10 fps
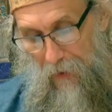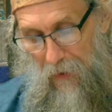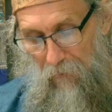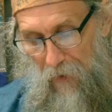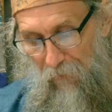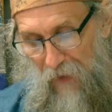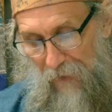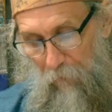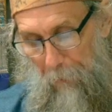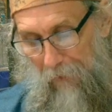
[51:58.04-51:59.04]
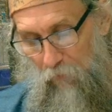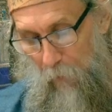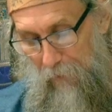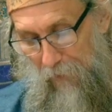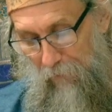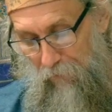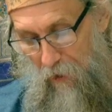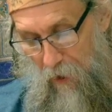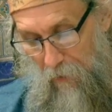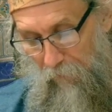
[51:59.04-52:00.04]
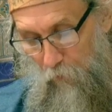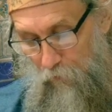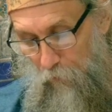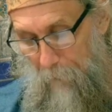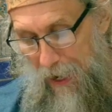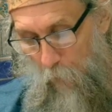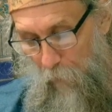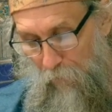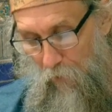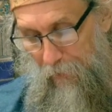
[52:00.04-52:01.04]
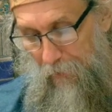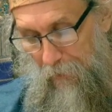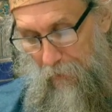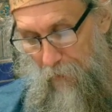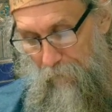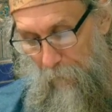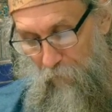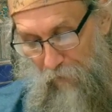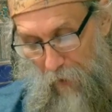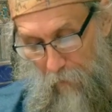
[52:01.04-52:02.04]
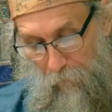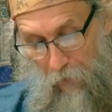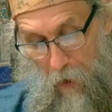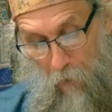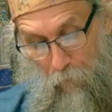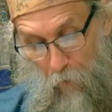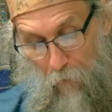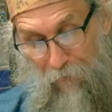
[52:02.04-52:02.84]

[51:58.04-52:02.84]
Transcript: even if he speaks with these tongues, which are powerful in and of themselves, for